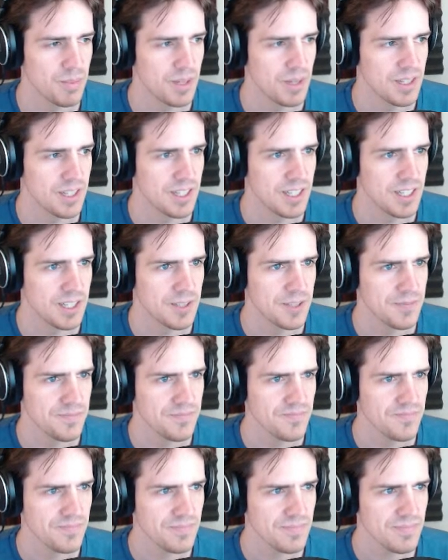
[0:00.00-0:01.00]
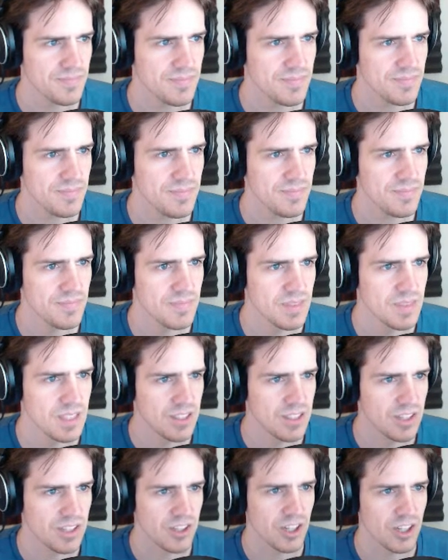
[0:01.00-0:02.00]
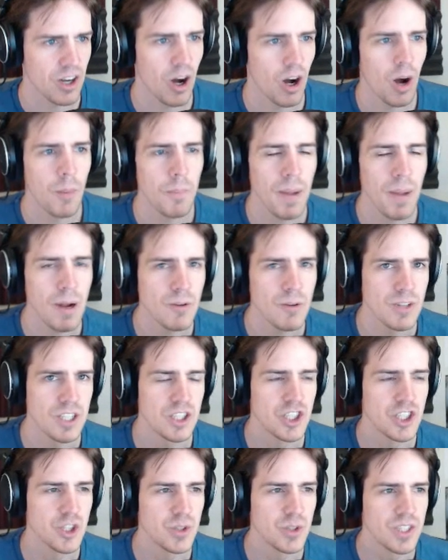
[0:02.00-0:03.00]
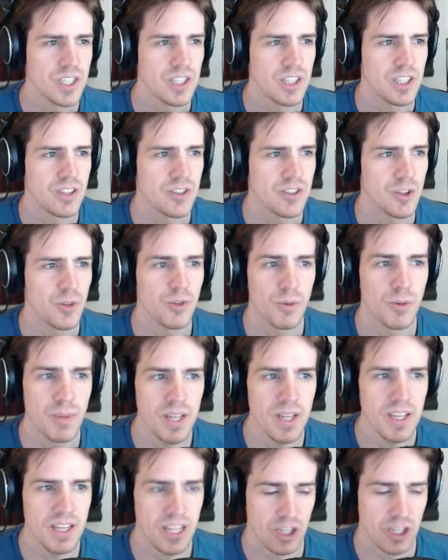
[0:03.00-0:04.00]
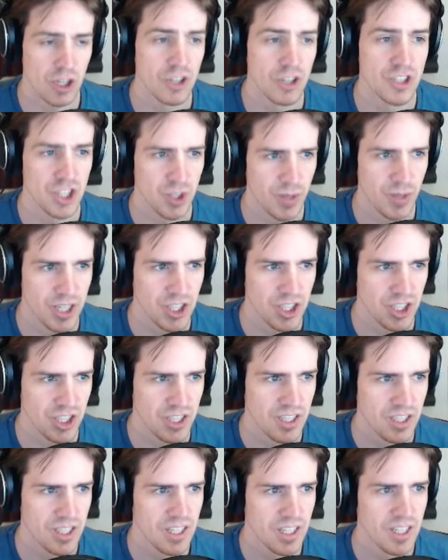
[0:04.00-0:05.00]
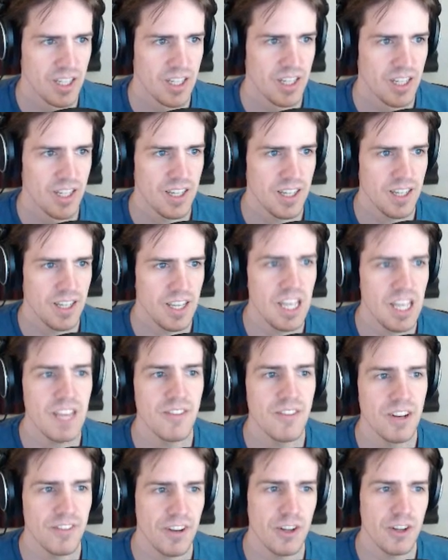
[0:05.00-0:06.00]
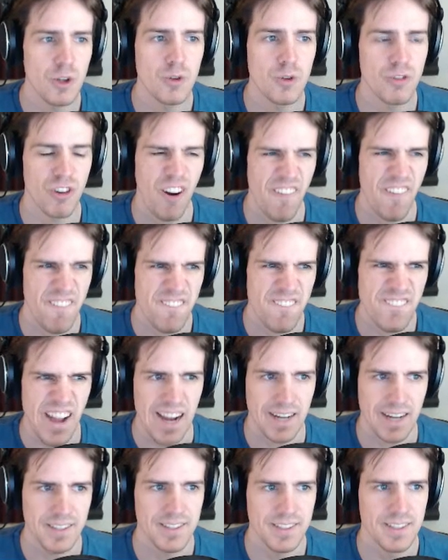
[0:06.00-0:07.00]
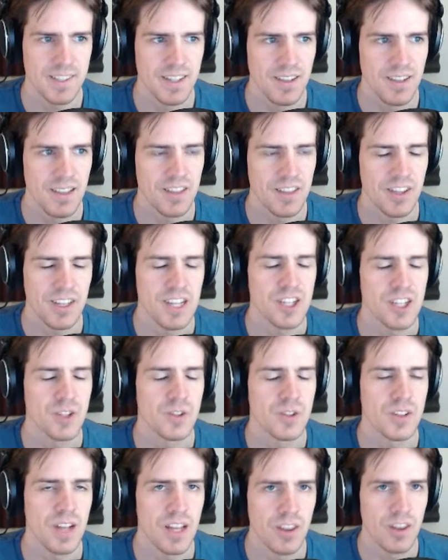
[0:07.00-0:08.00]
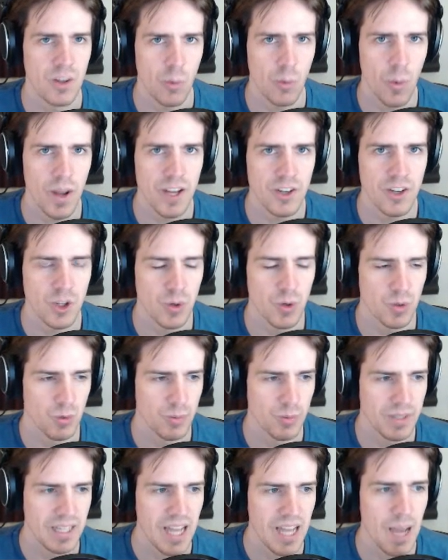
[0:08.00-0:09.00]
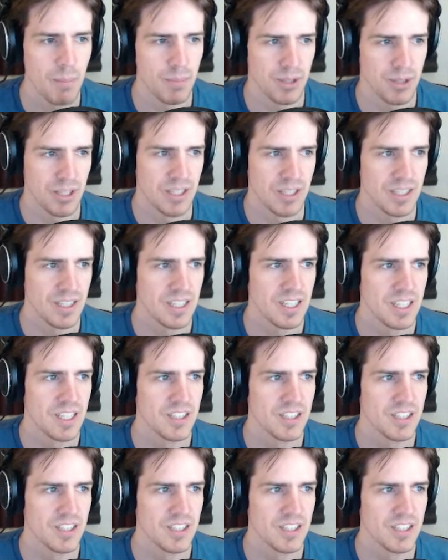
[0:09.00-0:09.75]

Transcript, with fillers: but uh, is it's a compound issue here. So for me, in her situation, even if I knew for a fact that the kitchen and the way to it would be empty,